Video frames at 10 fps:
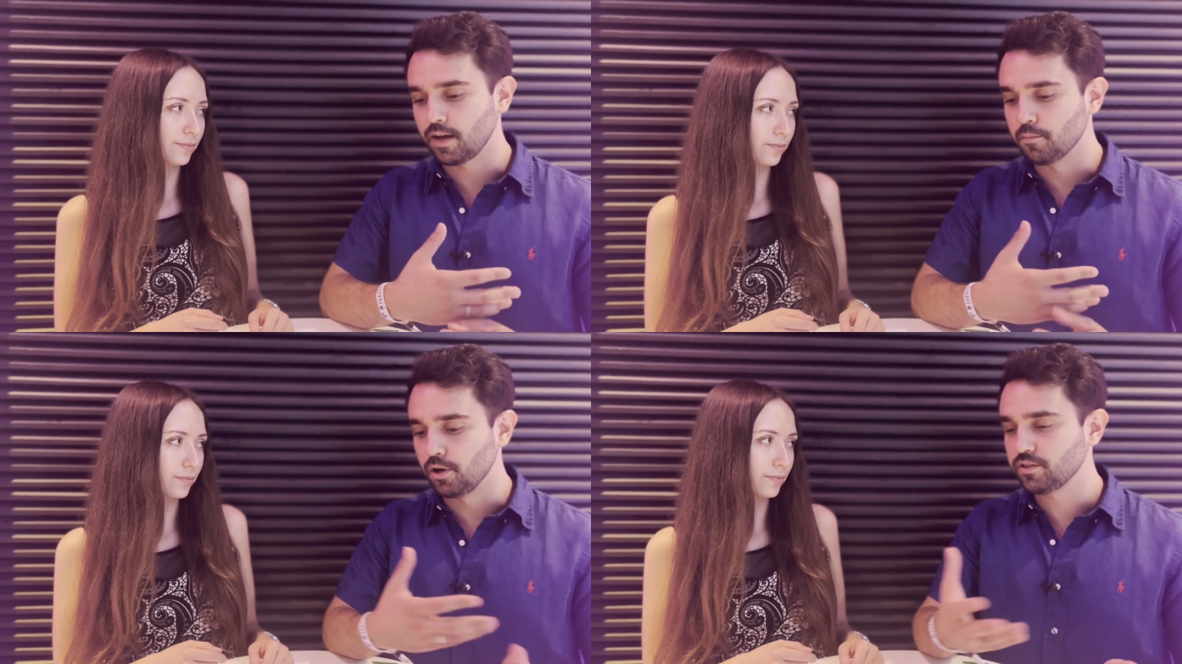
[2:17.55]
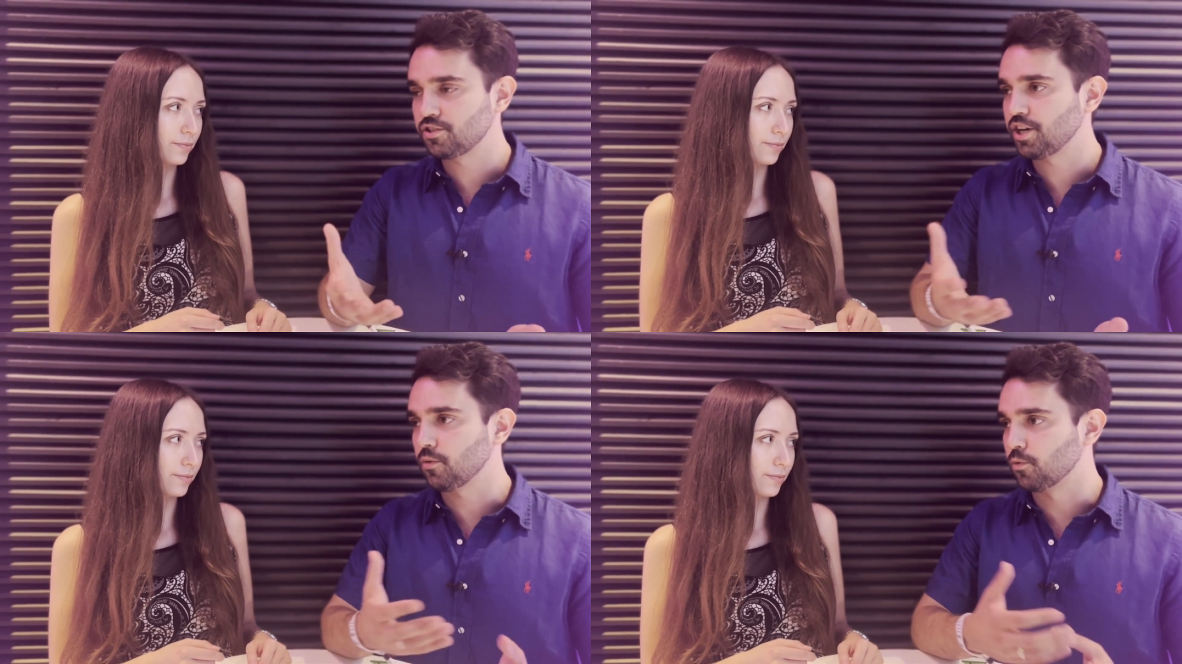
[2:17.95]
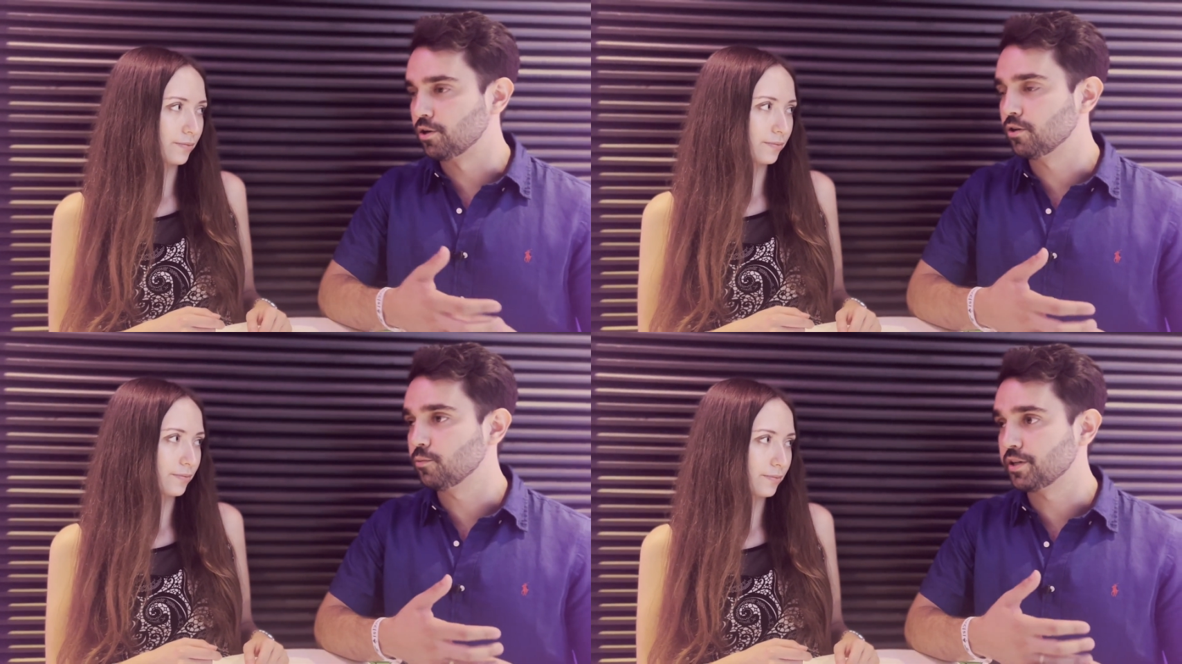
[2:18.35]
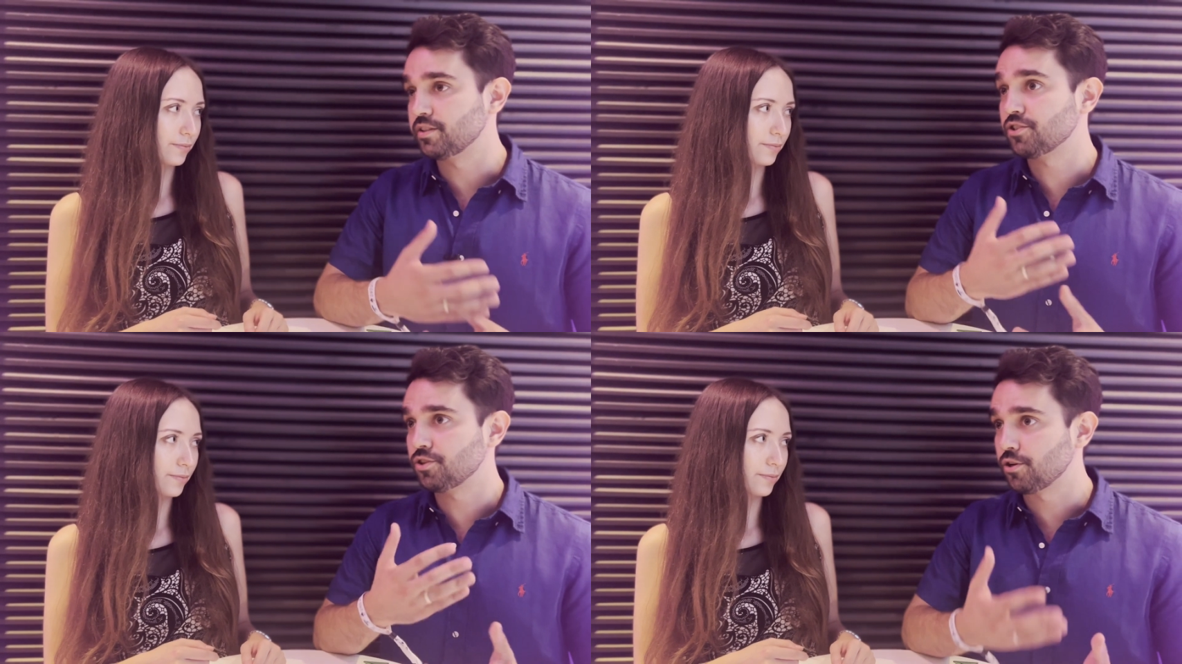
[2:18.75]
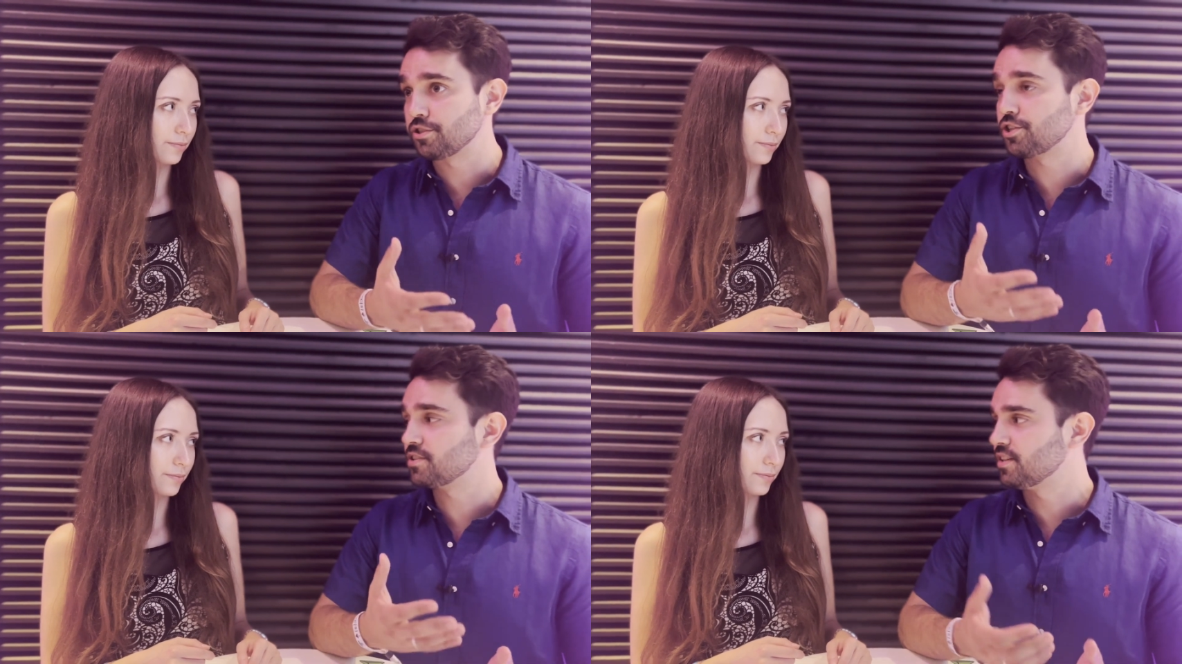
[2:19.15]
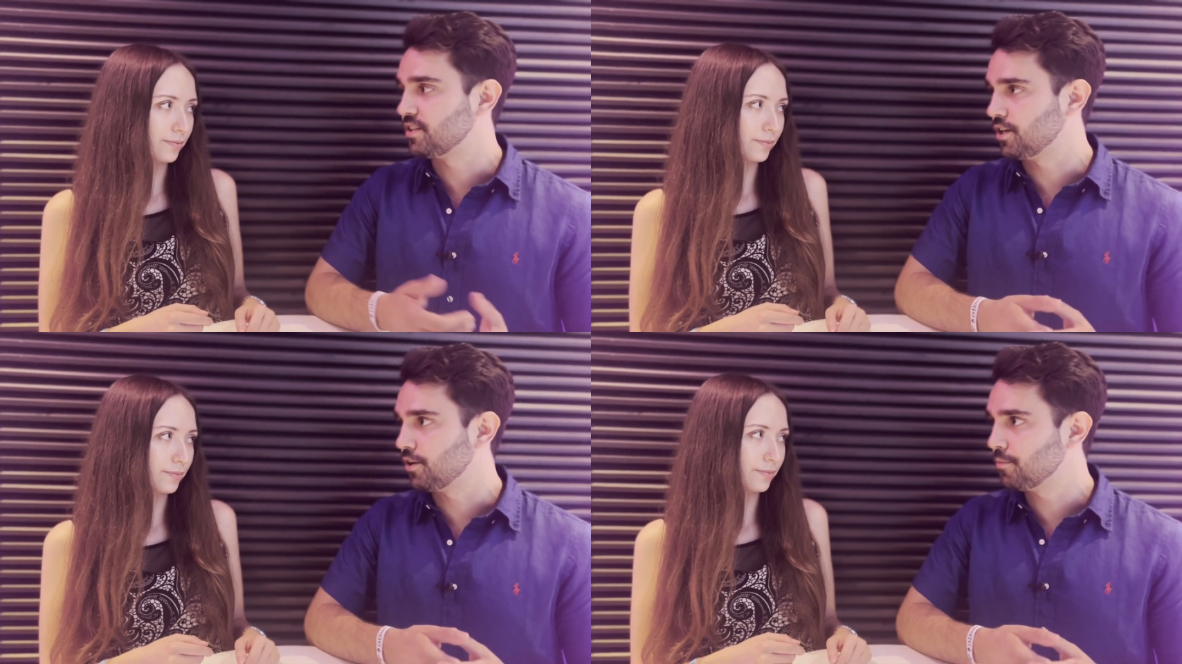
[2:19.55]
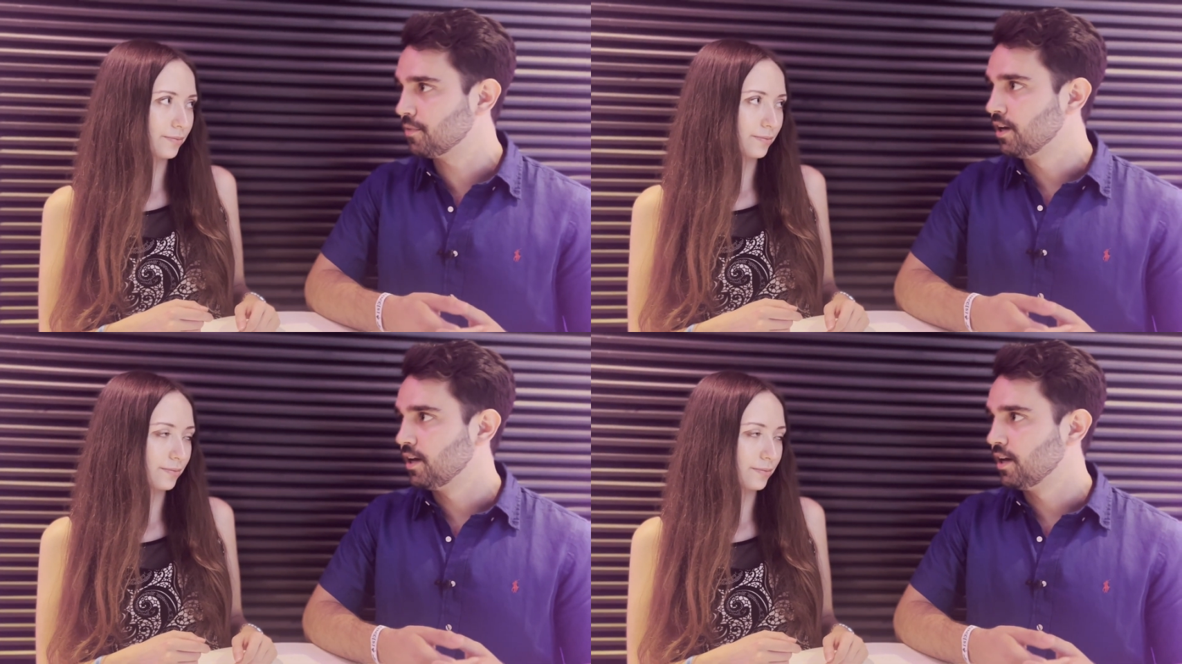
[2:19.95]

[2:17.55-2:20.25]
Speaker 1: a multi-chain world where there's not just Ethereum,